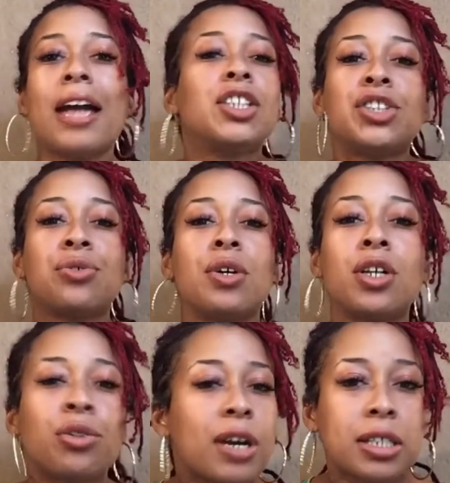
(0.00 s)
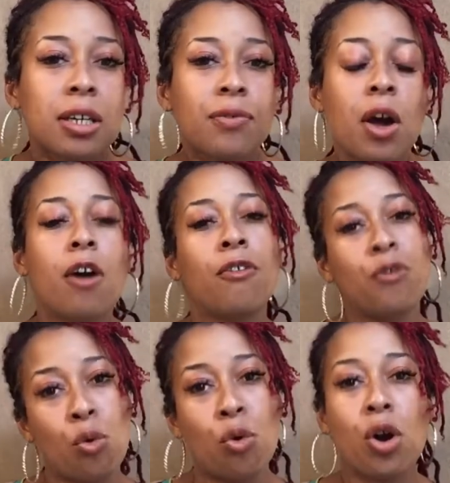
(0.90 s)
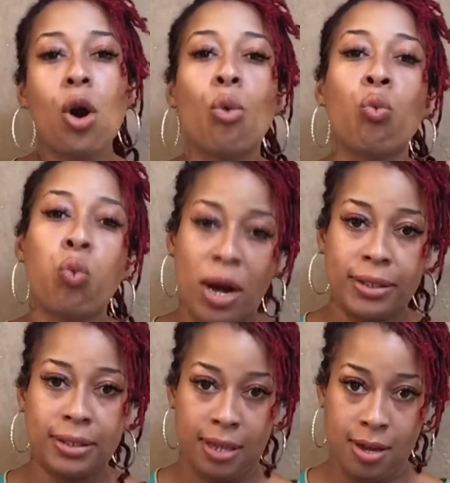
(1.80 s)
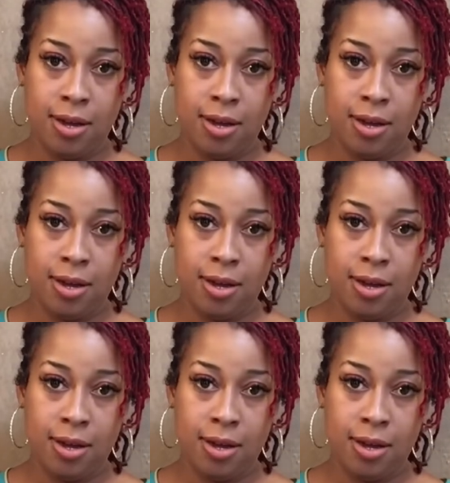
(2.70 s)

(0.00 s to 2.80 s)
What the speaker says: extra aggressive for what?